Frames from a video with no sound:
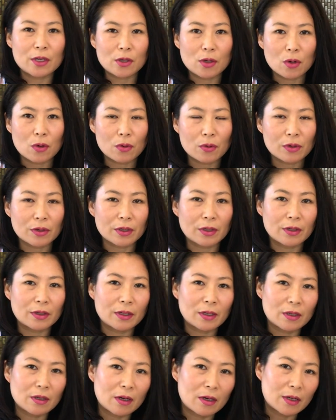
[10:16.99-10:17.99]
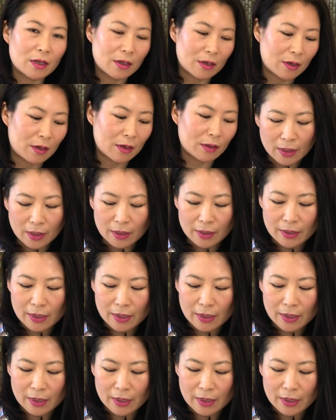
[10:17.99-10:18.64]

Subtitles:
yogurt, and on and on.